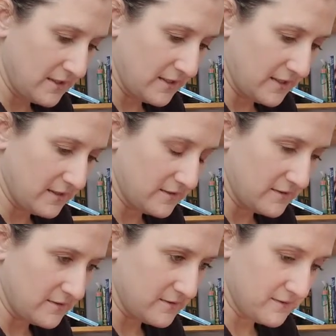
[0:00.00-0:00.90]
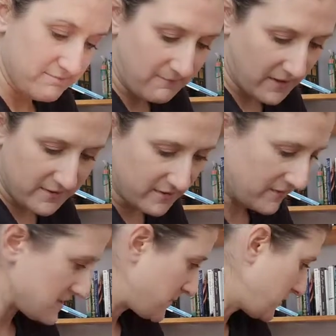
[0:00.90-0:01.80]
And I
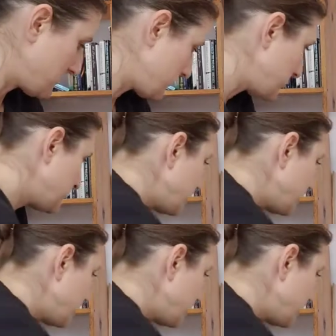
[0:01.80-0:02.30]
think that's beautiful.